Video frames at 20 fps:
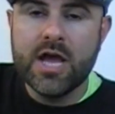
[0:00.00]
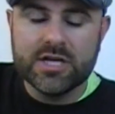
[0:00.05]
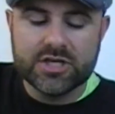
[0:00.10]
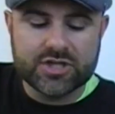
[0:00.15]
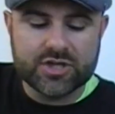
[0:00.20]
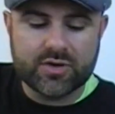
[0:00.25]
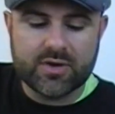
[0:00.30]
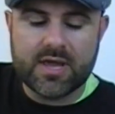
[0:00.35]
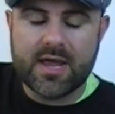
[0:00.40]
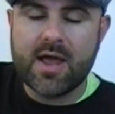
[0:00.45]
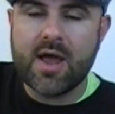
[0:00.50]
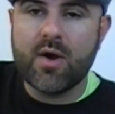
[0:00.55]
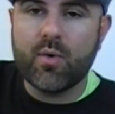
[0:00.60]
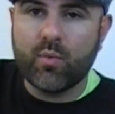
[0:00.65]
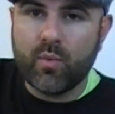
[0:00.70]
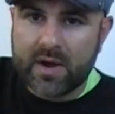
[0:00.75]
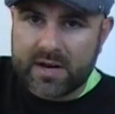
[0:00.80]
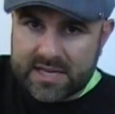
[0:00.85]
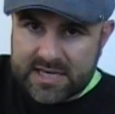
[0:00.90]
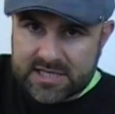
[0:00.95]
So
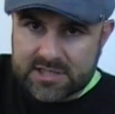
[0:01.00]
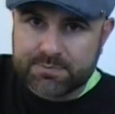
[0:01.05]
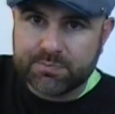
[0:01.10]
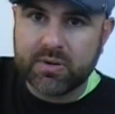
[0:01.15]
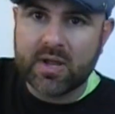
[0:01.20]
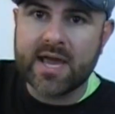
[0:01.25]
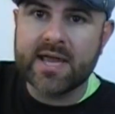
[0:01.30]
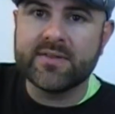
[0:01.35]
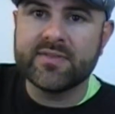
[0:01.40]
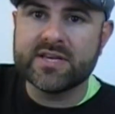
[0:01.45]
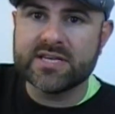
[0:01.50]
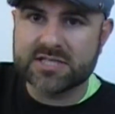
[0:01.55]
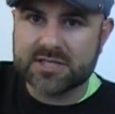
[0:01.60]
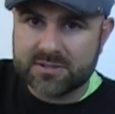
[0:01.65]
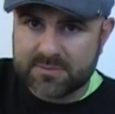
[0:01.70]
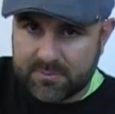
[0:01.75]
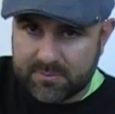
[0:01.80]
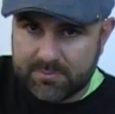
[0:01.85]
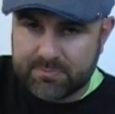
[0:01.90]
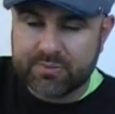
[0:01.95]
when he's playing
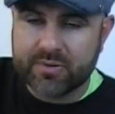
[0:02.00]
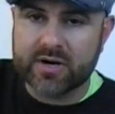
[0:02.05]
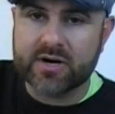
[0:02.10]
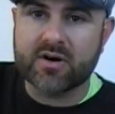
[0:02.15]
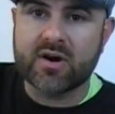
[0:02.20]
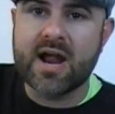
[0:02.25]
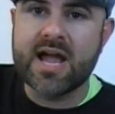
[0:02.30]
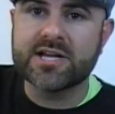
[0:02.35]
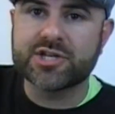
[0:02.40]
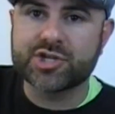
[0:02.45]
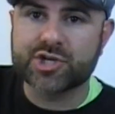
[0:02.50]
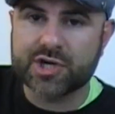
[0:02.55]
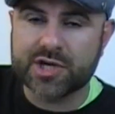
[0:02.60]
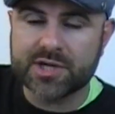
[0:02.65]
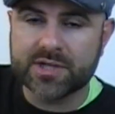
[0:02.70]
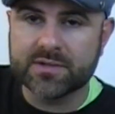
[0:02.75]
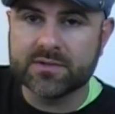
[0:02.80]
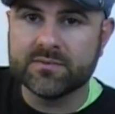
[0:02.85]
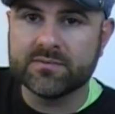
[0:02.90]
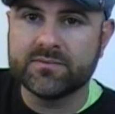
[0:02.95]
this
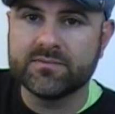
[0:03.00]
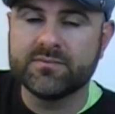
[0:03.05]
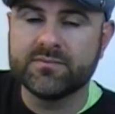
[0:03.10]
progression,